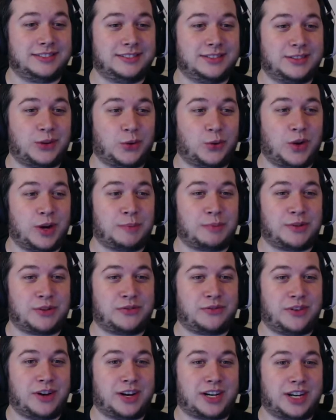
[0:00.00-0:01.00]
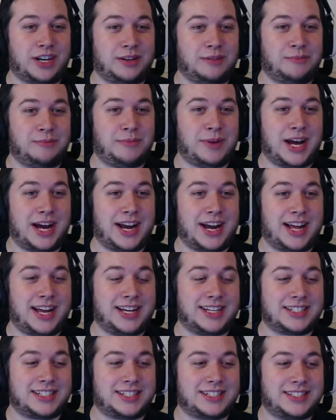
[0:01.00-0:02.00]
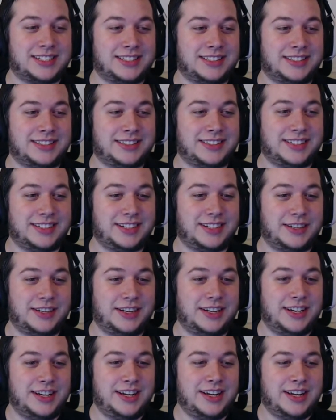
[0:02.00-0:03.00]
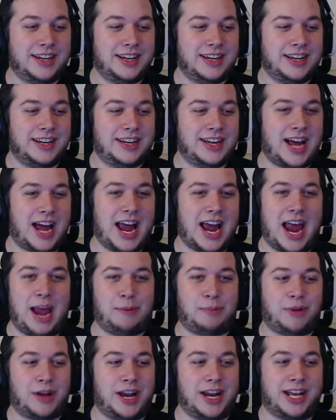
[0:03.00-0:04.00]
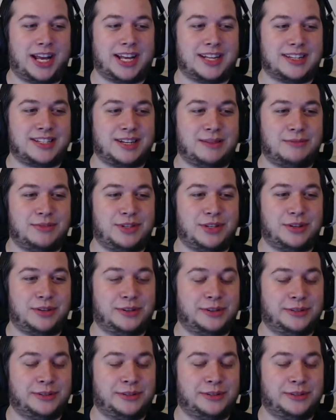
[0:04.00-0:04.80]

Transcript: Reaper's fucking badass. I hate playing against him too.